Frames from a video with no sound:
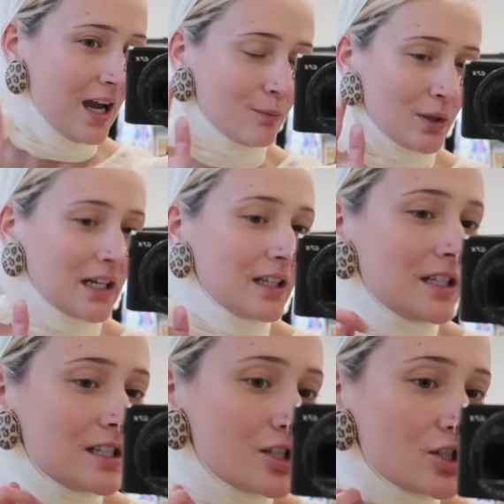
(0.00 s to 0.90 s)
I'm bringing
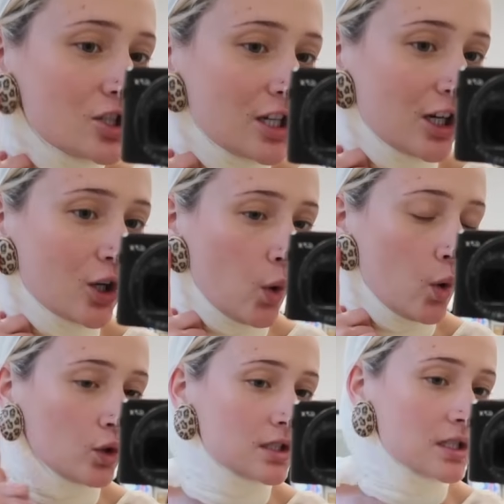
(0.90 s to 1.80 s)
these cheetah
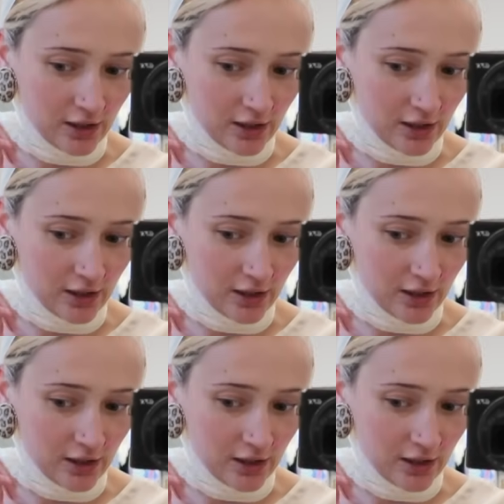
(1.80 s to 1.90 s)
gold